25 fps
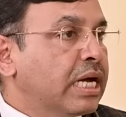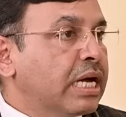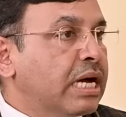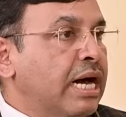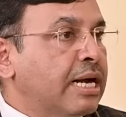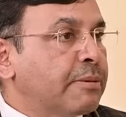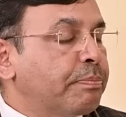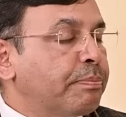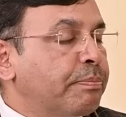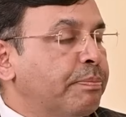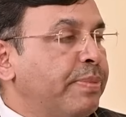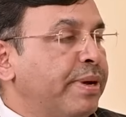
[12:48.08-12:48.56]

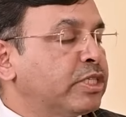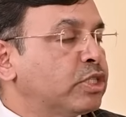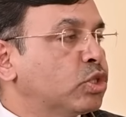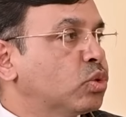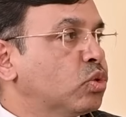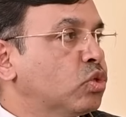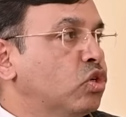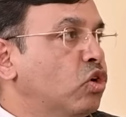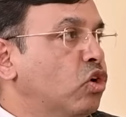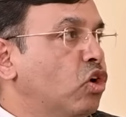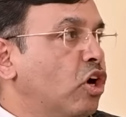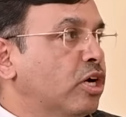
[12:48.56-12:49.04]
Carpet
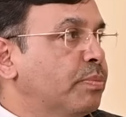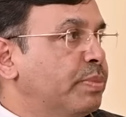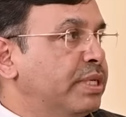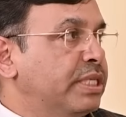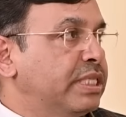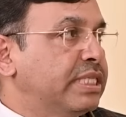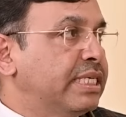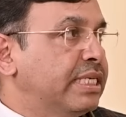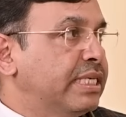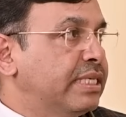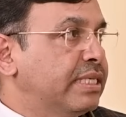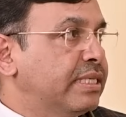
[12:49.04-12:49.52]
should not
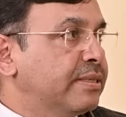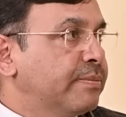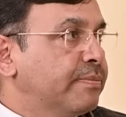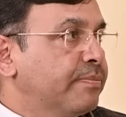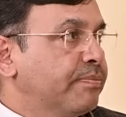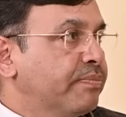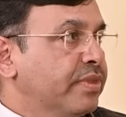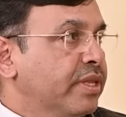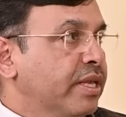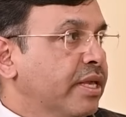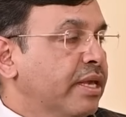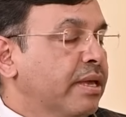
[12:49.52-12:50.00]
be there.
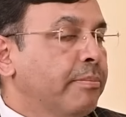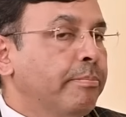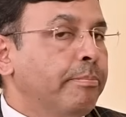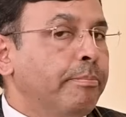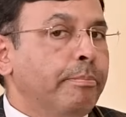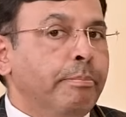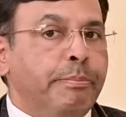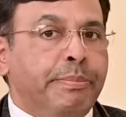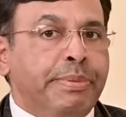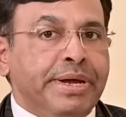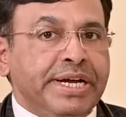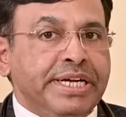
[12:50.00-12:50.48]

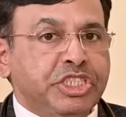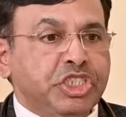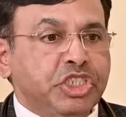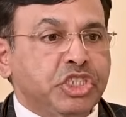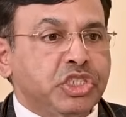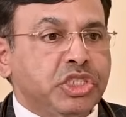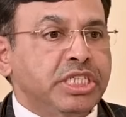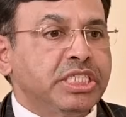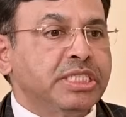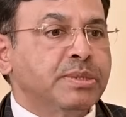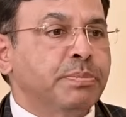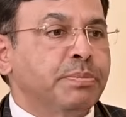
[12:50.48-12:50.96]
Bed
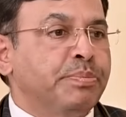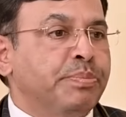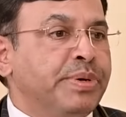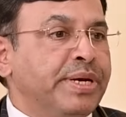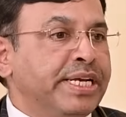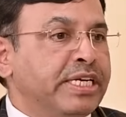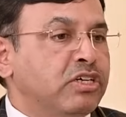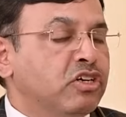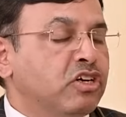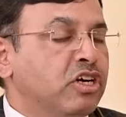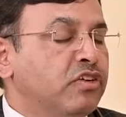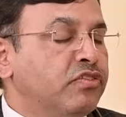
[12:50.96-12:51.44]
sheets,
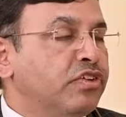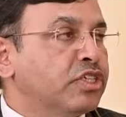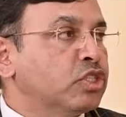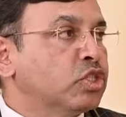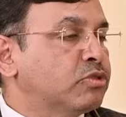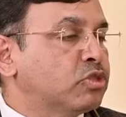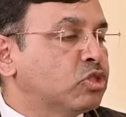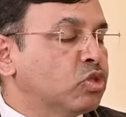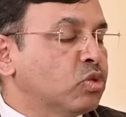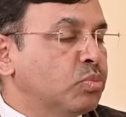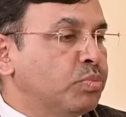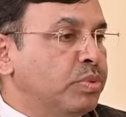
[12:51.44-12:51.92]
bed cover
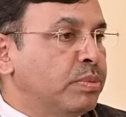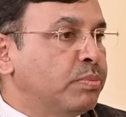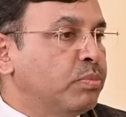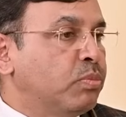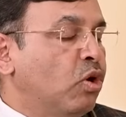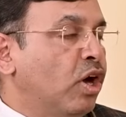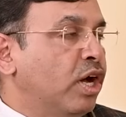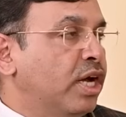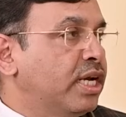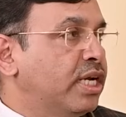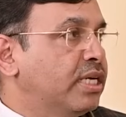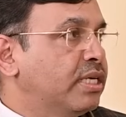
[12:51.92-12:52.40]
should be
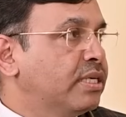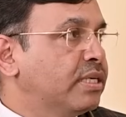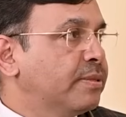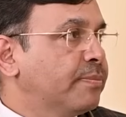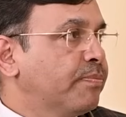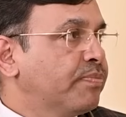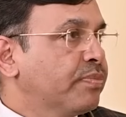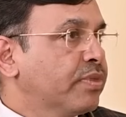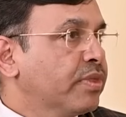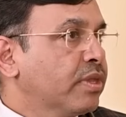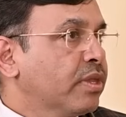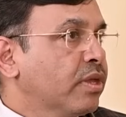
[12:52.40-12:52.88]
boiled
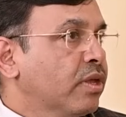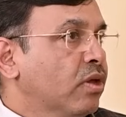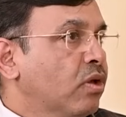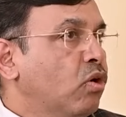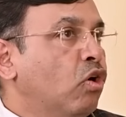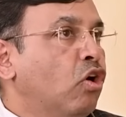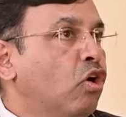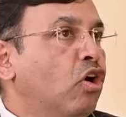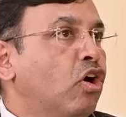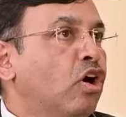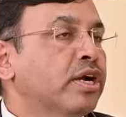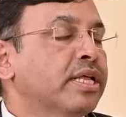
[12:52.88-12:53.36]

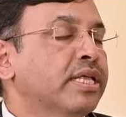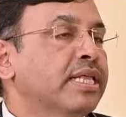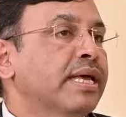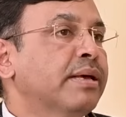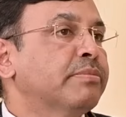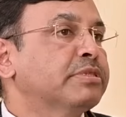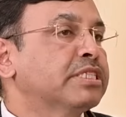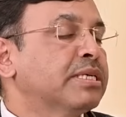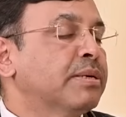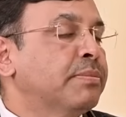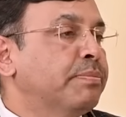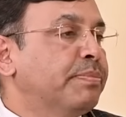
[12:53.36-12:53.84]
or
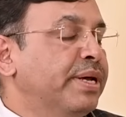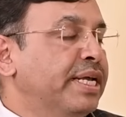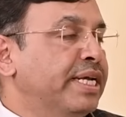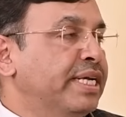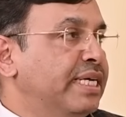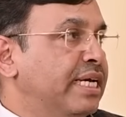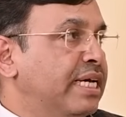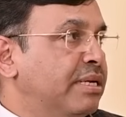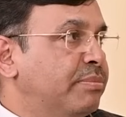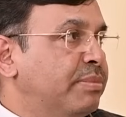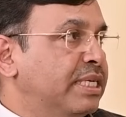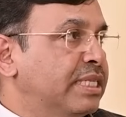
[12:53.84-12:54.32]
some
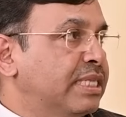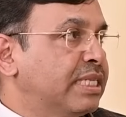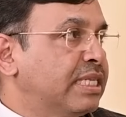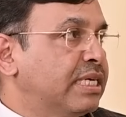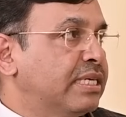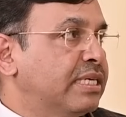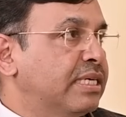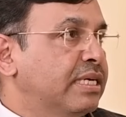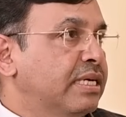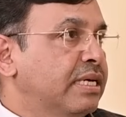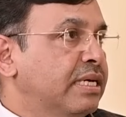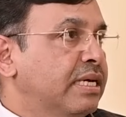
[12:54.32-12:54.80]
burial
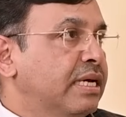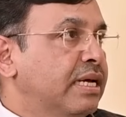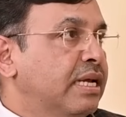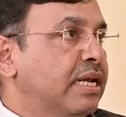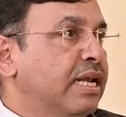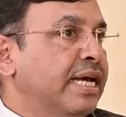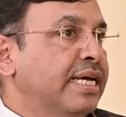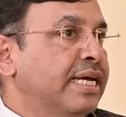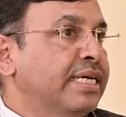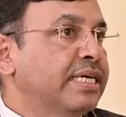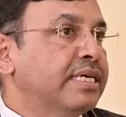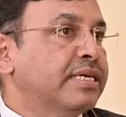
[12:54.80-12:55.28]
method
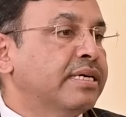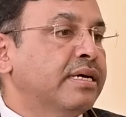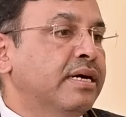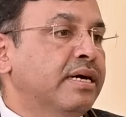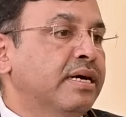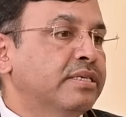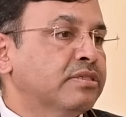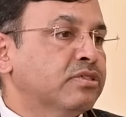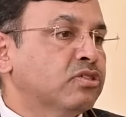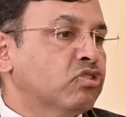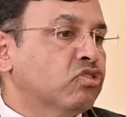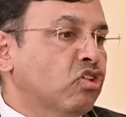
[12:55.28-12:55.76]
like
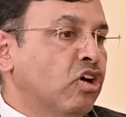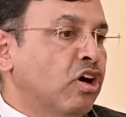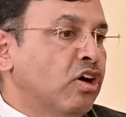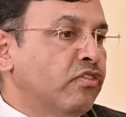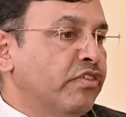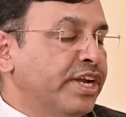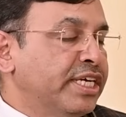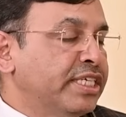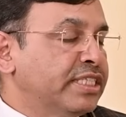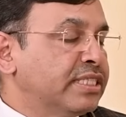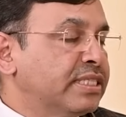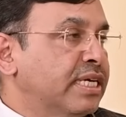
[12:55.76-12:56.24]
uh,
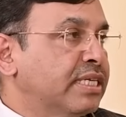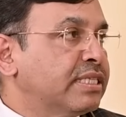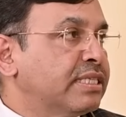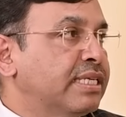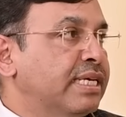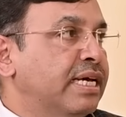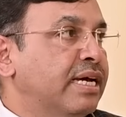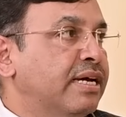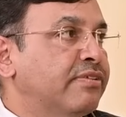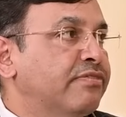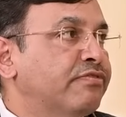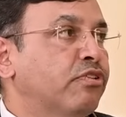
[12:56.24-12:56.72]
coverings are
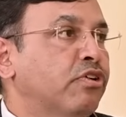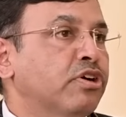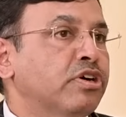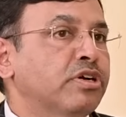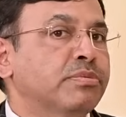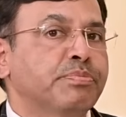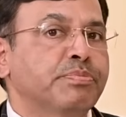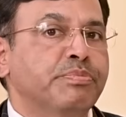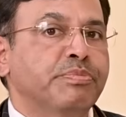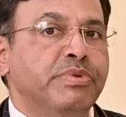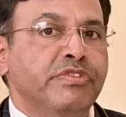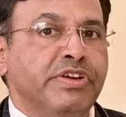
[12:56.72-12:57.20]
there for
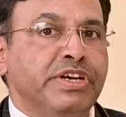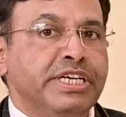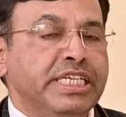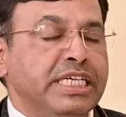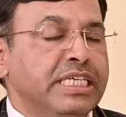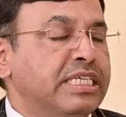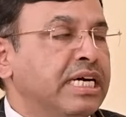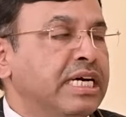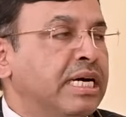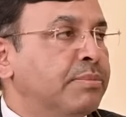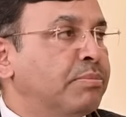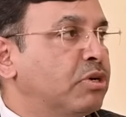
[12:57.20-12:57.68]

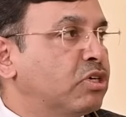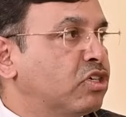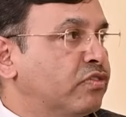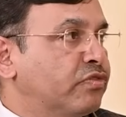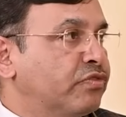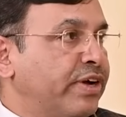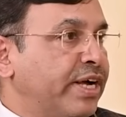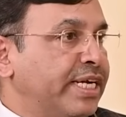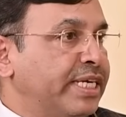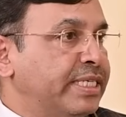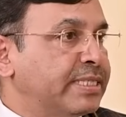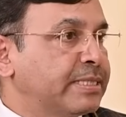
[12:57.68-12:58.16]
preventing
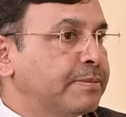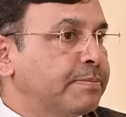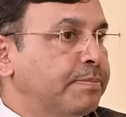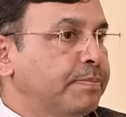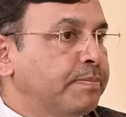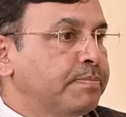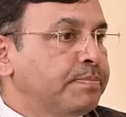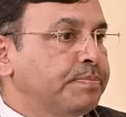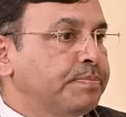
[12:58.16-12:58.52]
dermatophytes.